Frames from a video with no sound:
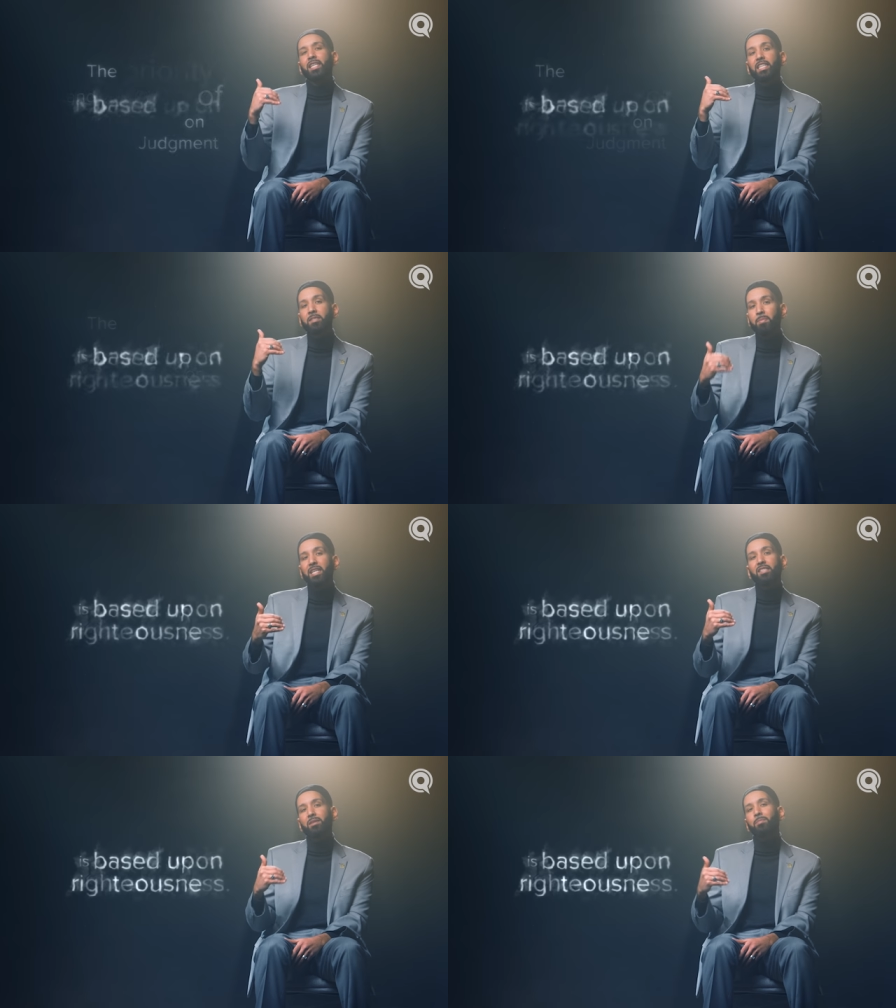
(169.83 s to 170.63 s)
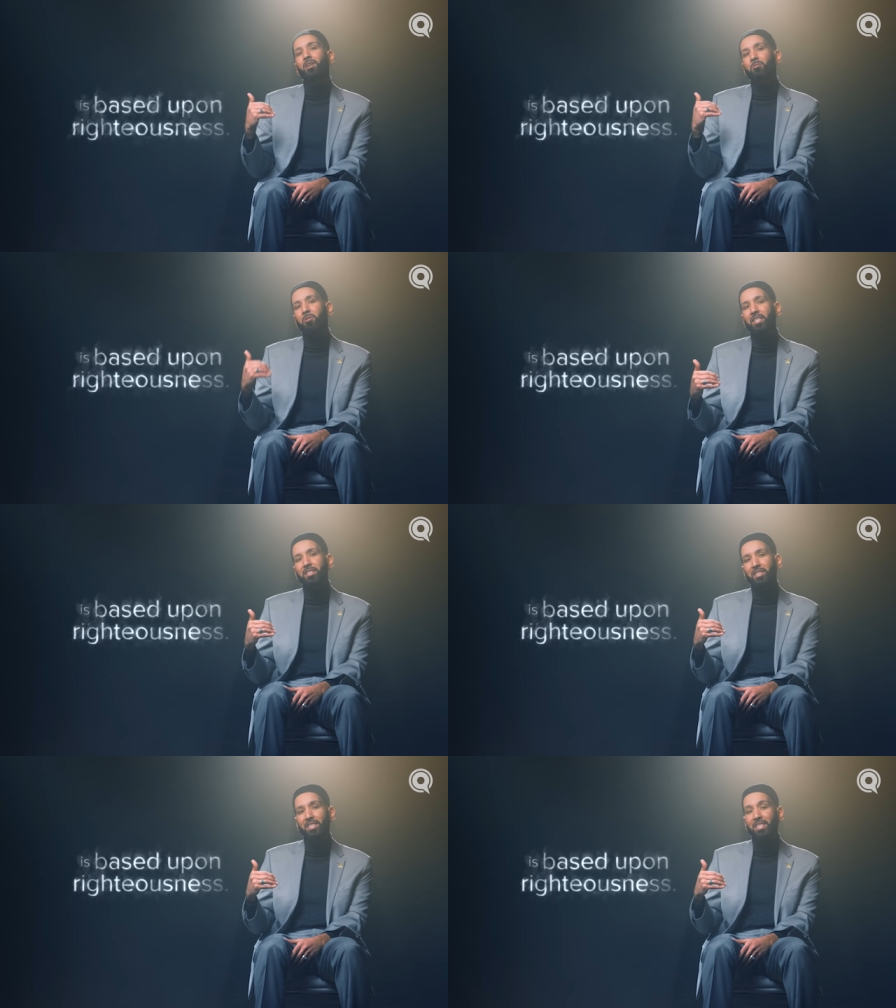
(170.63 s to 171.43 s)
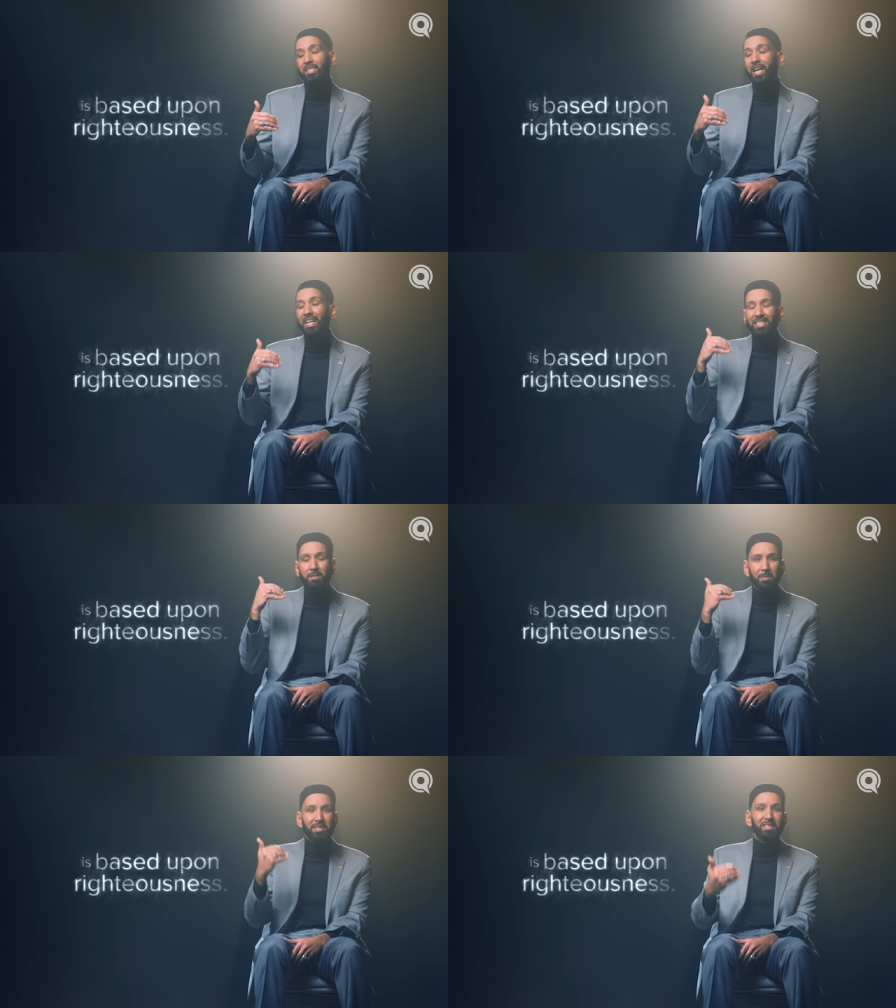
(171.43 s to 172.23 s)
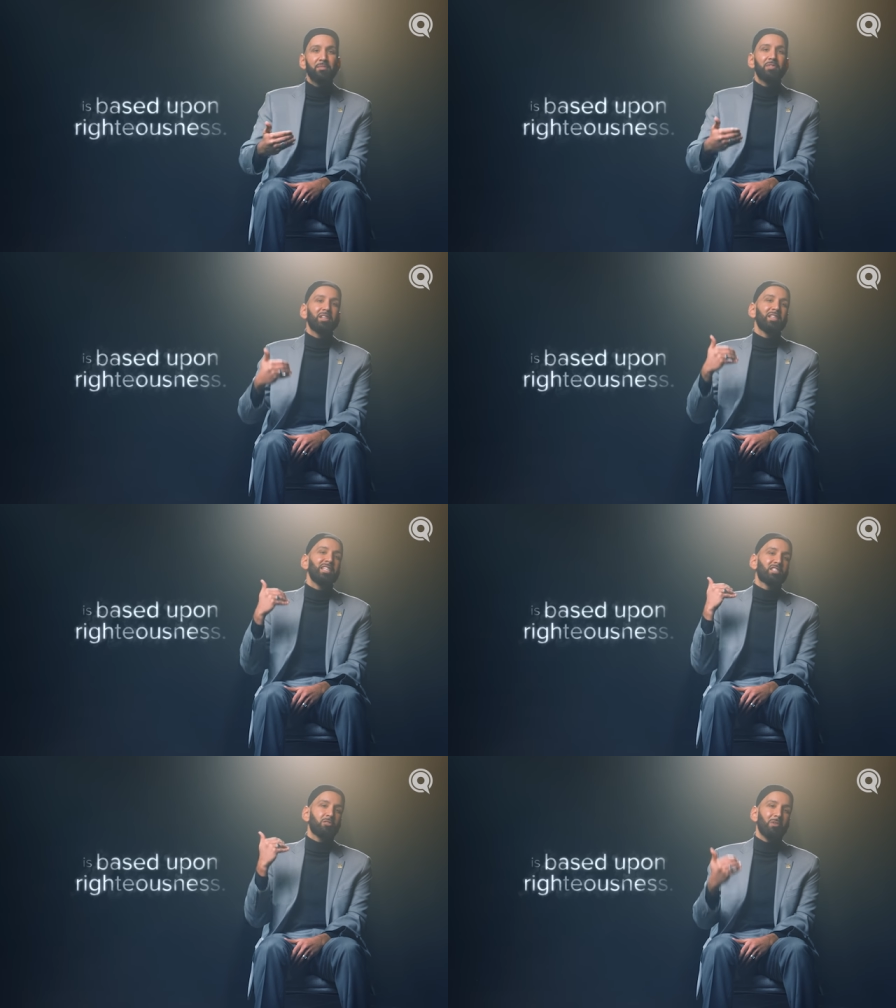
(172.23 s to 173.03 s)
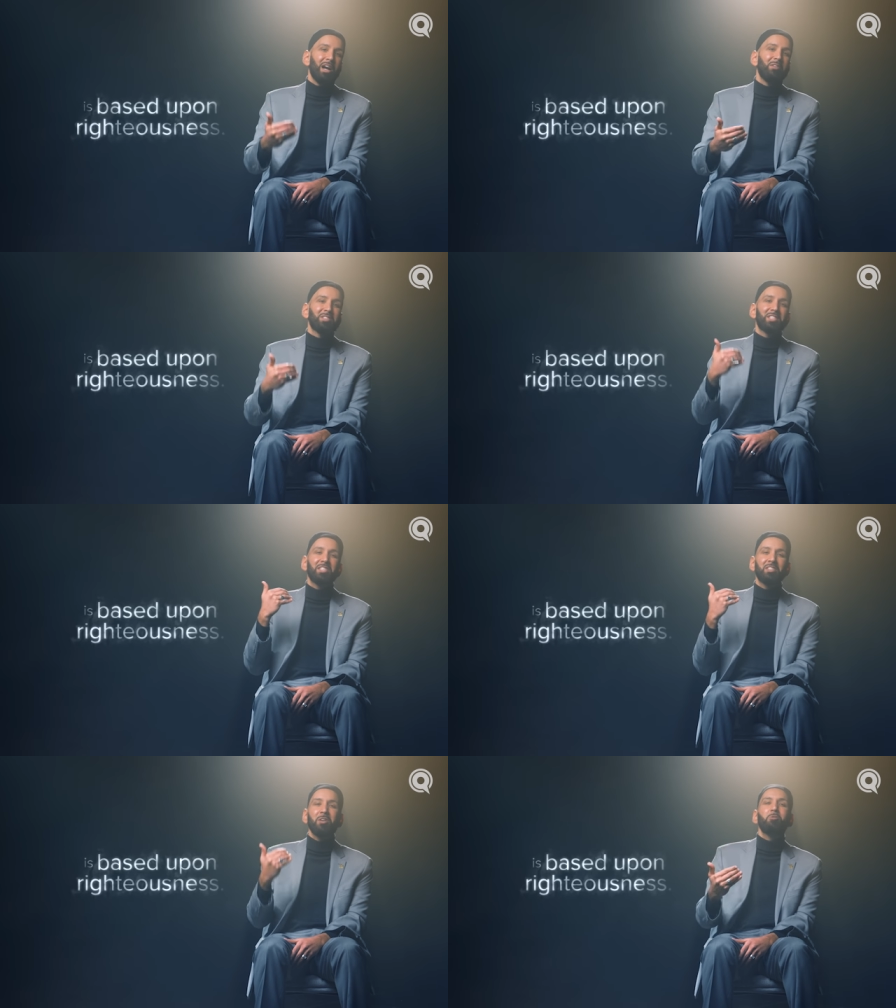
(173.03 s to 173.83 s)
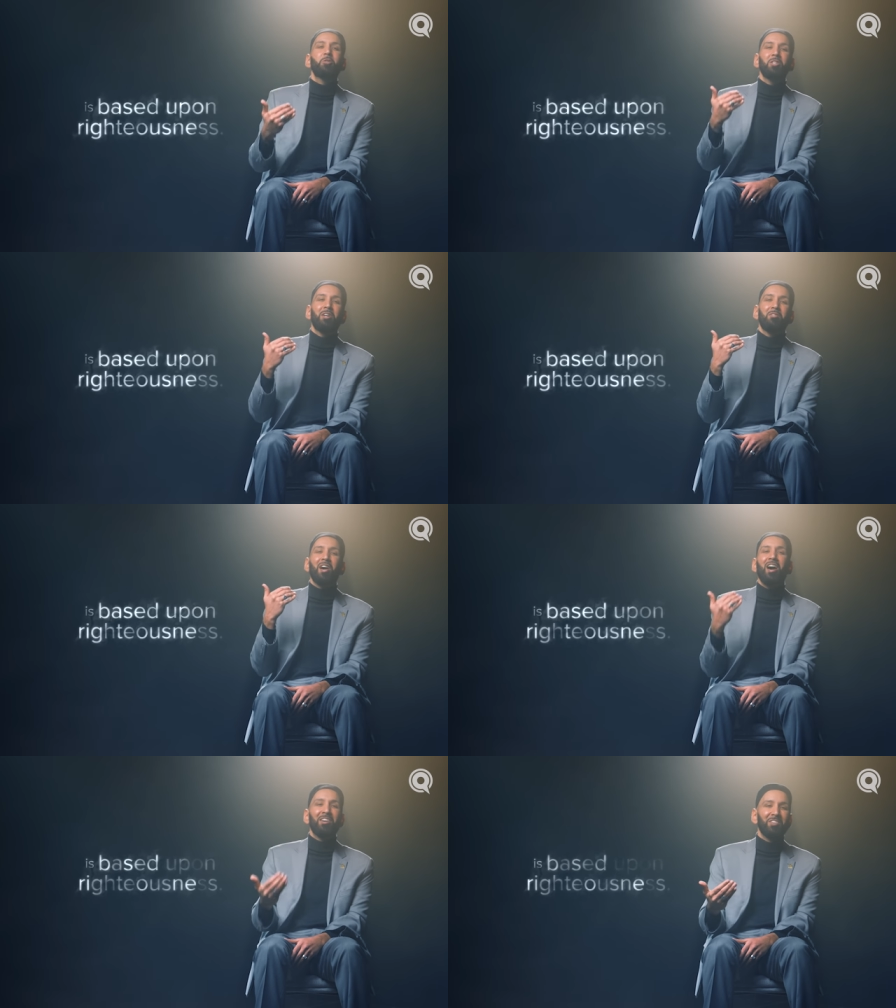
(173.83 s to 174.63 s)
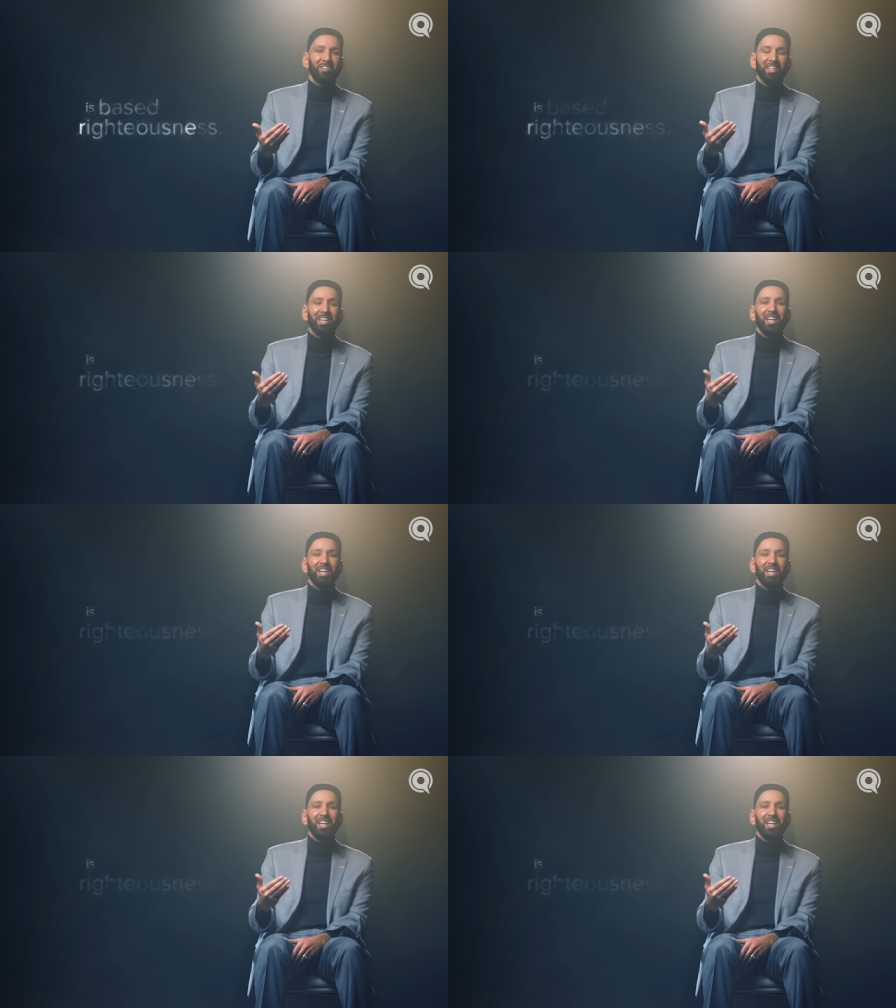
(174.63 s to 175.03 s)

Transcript: is based upon righteousness, and it specifically surrounds this notion of honor.